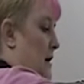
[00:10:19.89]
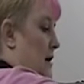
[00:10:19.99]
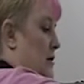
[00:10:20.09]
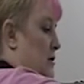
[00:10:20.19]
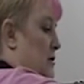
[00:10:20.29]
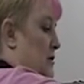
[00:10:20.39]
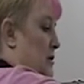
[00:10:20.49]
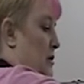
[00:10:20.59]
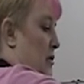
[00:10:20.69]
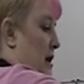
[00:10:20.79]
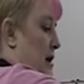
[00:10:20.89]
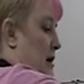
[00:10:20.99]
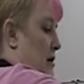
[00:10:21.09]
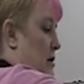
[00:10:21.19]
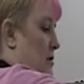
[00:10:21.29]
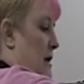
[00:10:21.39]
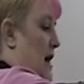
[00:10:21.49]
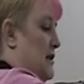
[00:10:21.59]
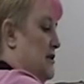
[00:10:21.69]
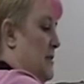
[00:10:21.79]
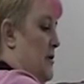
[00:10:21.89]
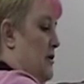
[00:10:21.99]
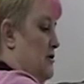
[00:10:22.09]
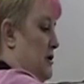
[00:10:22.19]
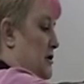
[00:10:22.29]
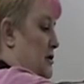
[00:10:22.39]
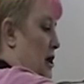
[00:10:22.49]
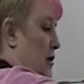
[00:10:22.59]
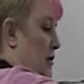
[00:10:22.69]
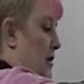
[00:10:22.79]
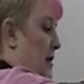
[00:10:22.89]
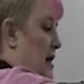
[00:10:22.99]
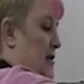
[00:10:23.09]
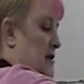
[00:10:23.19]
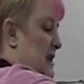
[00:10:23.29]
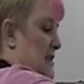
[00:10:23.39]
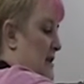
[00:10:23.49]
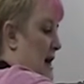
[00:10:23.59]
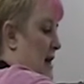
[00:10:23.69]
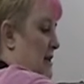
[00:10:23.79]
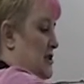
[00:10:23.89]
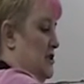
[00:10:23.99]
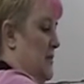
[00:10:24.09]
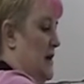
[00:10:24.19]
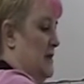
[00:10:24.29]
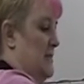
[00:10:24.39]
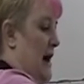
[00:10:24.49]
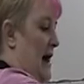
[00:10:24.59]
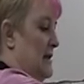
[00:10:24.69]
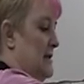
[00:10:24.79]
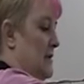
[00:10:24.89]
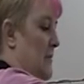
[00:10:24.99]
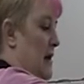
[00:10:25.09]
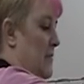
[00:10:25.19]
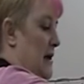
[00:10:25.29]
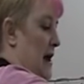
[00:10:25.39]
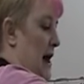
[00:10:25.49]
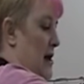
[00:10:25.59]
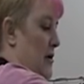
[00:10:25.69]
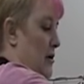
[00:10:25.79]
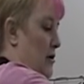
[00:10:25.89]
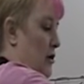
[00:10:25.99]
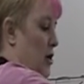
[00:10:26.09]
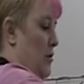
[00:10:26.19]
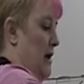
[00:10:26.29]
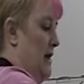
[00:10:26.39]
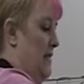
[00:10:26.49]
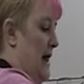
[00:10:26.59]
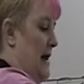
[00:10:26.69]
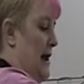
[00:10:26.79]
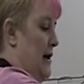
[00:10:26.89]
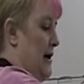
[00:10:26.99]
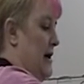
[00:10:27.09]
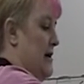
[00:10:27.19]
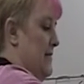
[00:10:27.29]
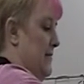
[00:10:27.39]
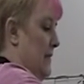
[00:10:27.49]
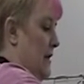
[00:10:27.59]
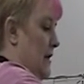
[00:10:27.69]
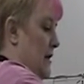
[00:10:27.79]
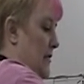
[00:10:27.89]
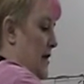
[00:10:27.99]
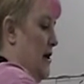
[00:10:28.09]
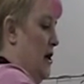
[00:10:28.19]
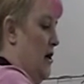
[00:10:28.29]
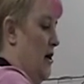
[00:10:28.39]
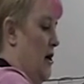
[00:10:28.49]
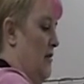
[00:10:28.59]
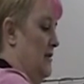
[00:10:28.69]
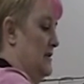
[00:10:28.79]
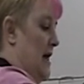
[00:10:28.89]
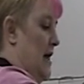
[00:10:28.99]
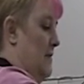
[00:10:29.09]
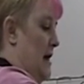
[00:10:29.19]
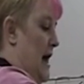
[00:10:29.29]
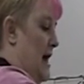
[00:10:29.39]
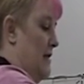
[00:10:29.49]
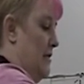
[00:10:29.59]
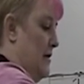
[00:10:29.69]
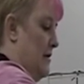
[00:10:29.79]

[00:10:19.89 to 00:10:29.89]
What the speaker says: And you'll think, oh gosh, some of those look taller than the others. It's not. It's just because my icing might be higher or lower in that area. They are all the same height.